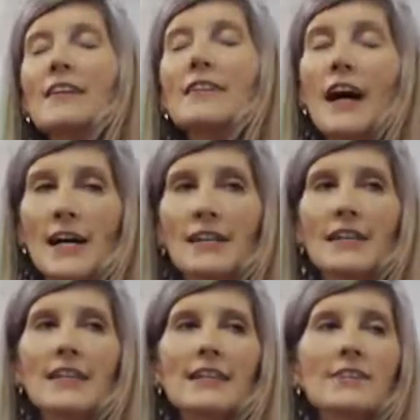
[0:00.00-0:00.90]
That
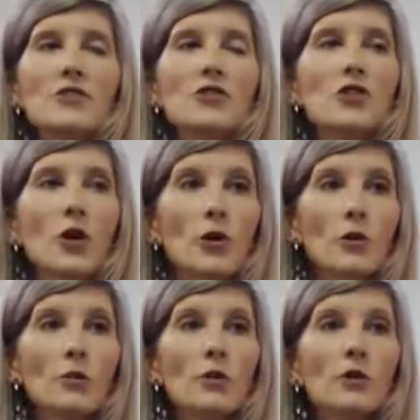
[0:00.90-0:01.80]
is
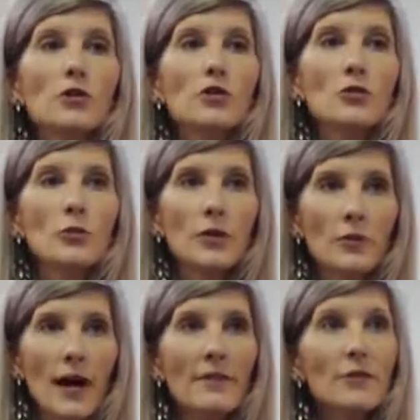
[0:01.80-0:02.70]
so true.
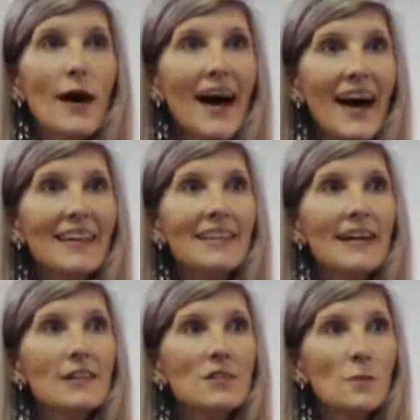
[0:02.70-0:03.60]
Have you had
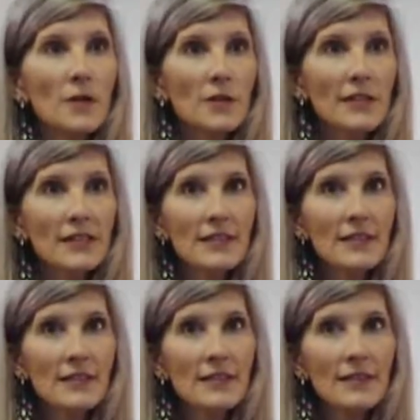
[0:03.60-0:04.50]
that
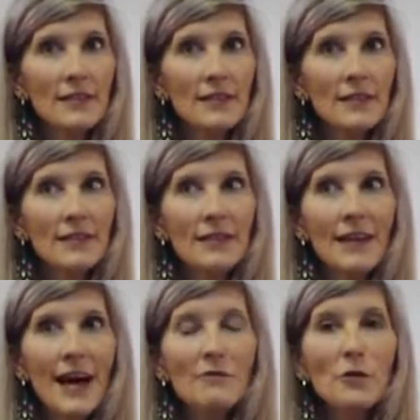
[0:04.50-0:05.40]
experience?
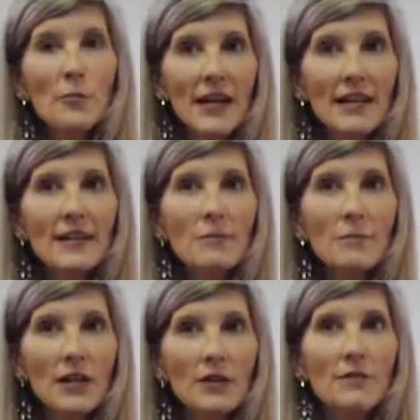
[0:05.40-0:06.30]
Have you been in the
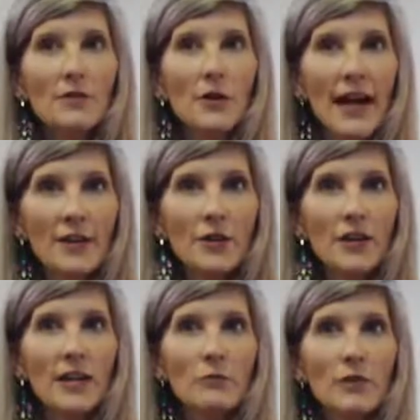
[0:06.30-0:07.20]
middle of your anger
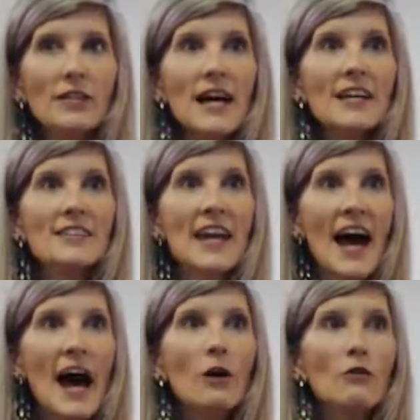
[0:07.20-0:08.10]
and realized
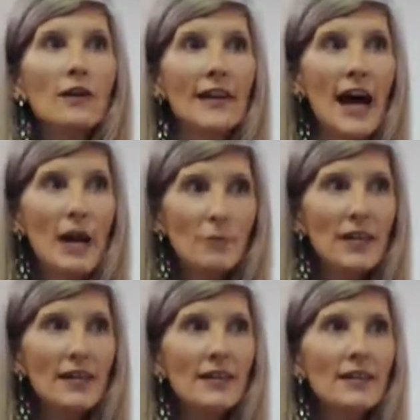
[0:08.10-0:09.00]
how
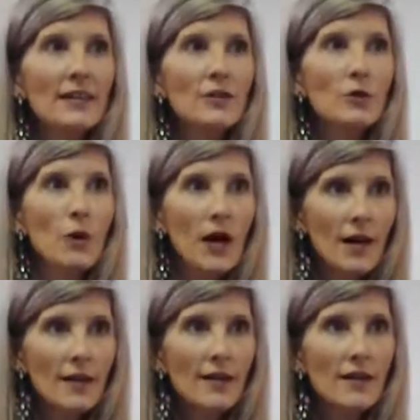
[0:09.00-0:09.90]
unhappy you
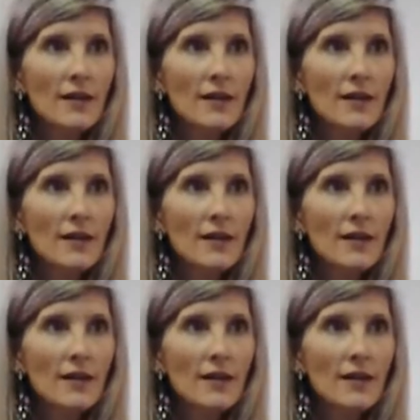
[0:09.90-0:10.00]
are